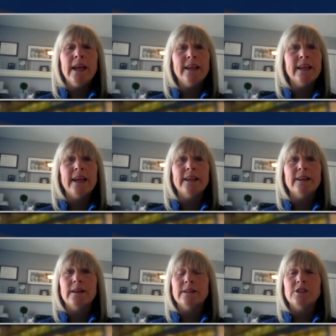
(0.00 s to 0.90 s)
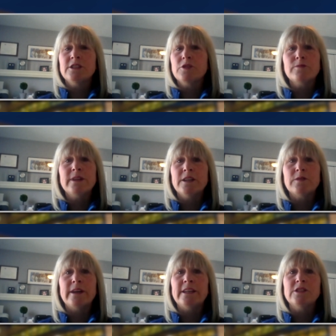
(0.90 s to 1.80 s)
And again, uh, just to
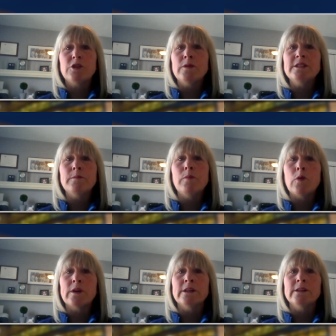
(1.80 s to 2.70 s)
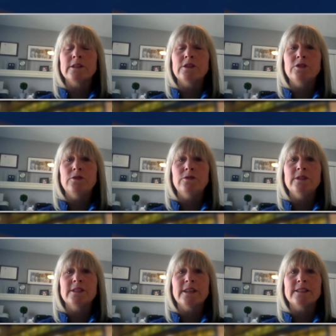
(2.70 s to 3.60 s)
reiterate, it's always important to
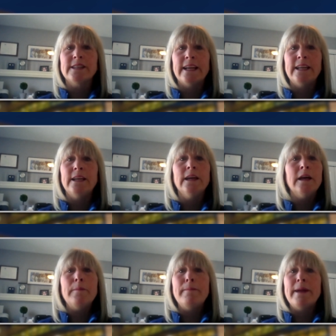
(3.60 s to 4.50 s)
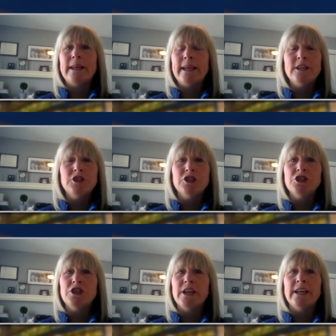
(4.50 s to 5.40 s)
discuss any medication
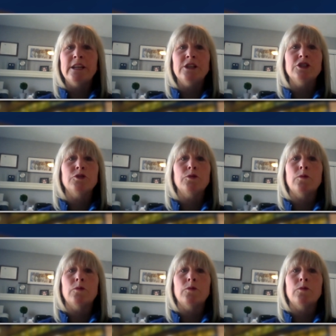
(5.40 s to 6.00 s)
change